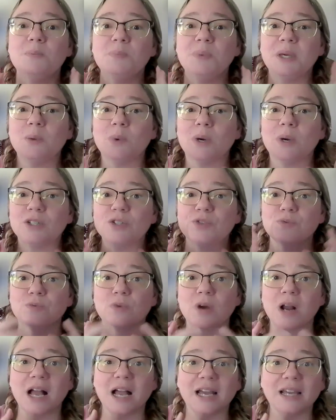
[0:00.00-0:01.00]
be what
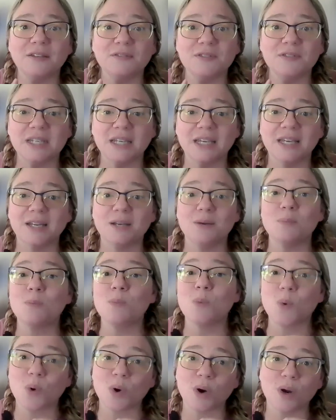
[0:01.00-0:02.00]
drives in
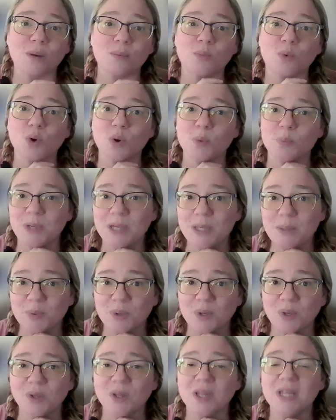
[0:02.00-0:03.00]
more and more
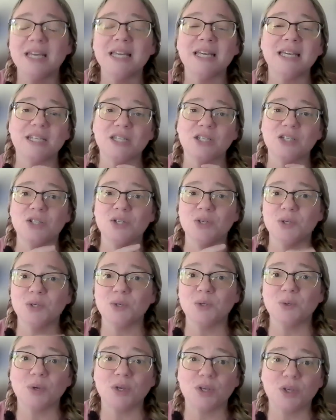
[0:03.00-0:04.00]
people
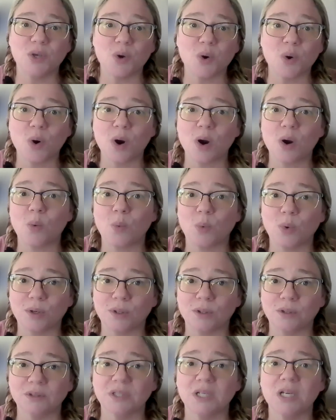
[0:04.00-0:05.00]
into your
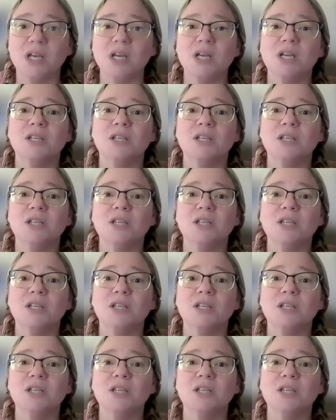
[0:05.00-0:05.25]
world.